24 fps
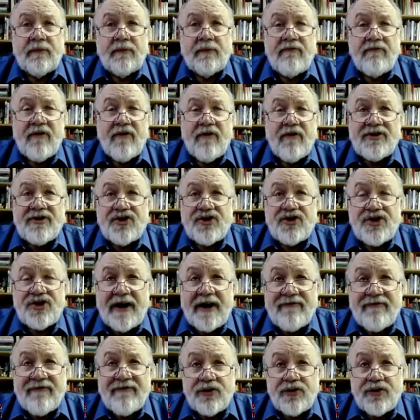Francis
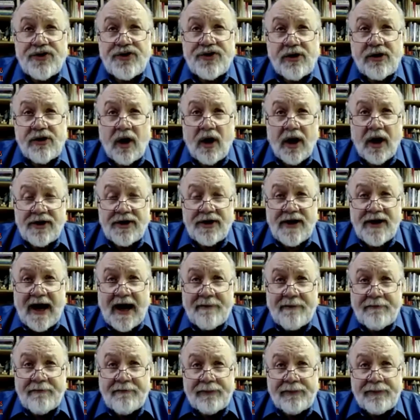Schaeffer used to call it
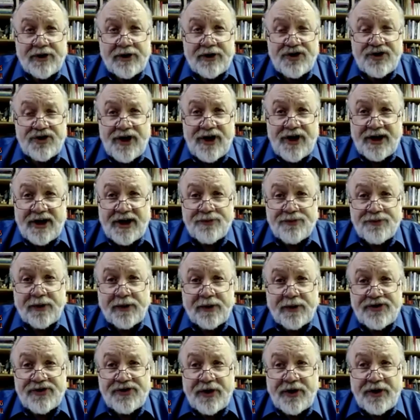time plus chance
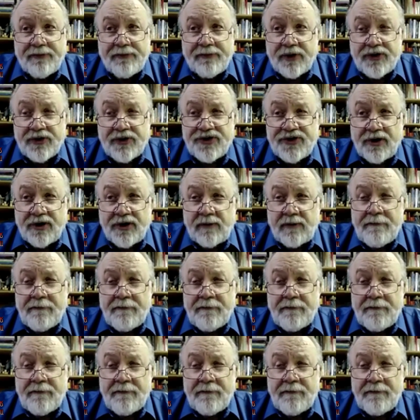plus the impersonal.